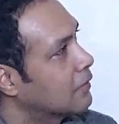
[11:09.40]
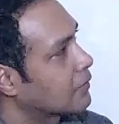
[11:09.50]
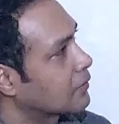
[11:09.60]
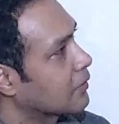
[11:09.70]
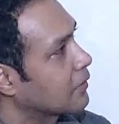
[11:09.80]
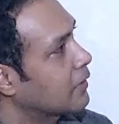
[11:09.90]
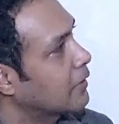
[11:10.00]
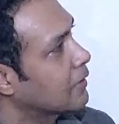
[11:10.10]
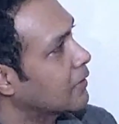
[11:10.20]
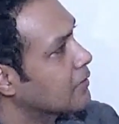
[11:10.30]
The
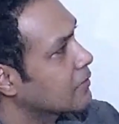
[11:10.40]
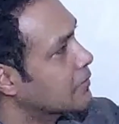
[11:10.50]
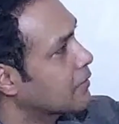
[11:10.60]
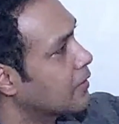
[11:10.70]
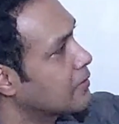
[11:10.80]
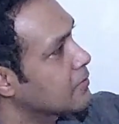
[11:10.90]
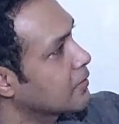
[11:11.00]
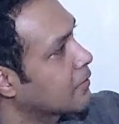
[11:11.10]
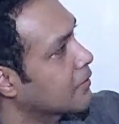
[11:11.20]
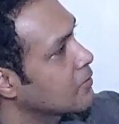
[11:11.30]
reading has
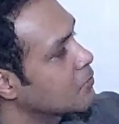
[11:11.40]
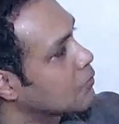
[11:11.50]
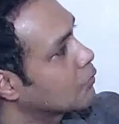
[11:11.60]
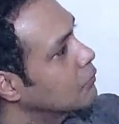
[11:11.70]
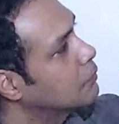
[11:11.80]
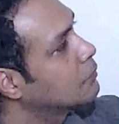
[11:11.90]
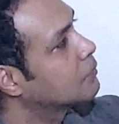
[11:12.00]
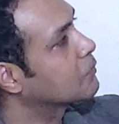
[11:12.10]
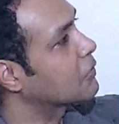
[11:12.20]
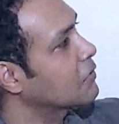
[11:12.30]
decreased to,
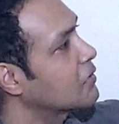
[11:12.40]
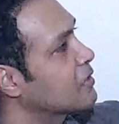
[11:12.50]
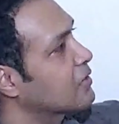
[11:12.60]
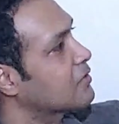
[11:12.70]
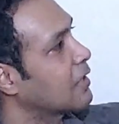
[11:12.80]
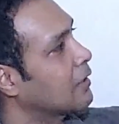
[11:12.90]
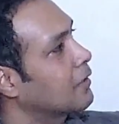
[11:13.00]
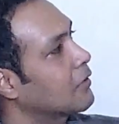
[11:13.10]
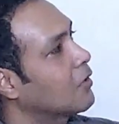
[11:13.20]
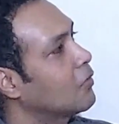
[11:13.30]
this is
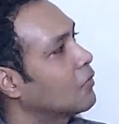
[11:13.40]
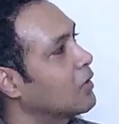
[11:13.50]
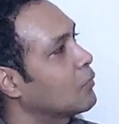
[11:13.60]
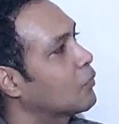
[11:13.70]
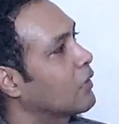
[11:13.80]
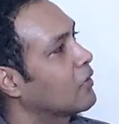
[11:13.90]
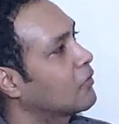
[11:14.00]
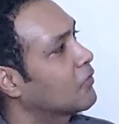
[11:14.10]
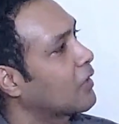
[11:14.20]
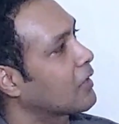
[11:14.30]
exactly now
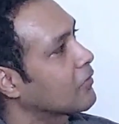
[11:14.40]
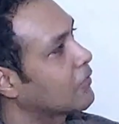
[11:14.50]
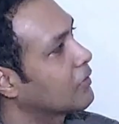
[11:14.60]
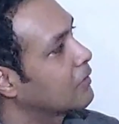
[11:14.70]
1.5